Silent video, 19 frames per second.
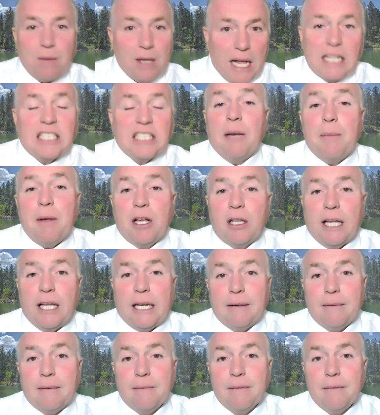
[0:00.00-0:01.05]
it's going to be
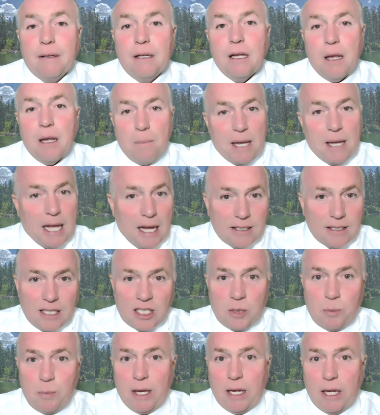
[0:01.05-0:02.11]
clean because
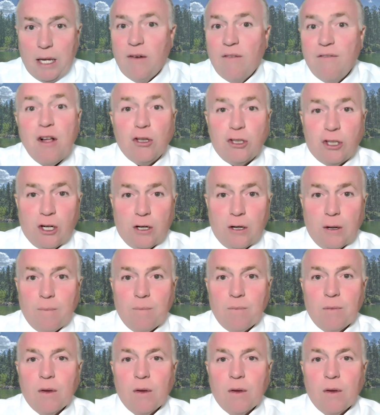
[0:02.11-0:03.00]
it's been filtered.